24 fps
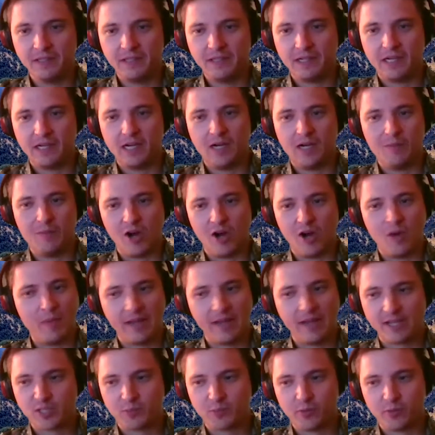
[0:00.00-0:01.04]
all my
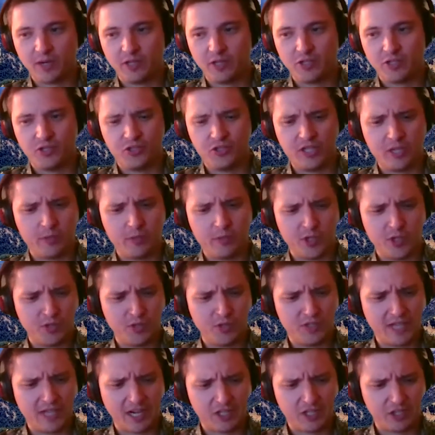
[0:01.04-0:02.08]
aspirations there, which was
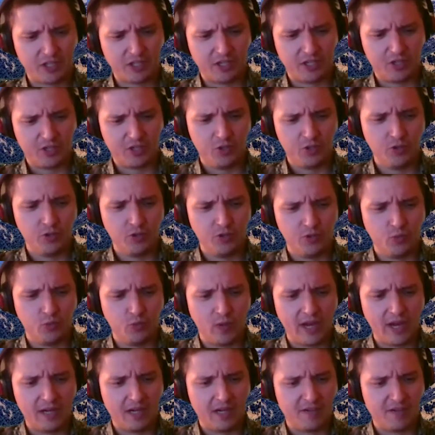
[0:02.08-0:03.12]
actually a huge
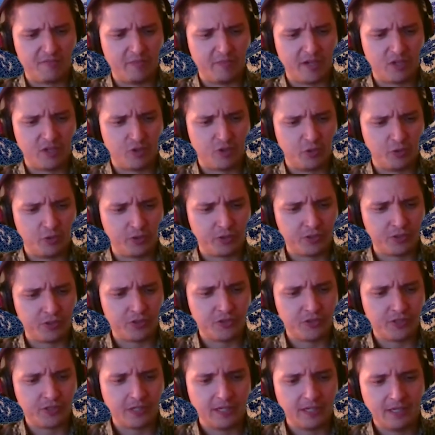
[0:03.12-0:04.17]
weight off my shoulders.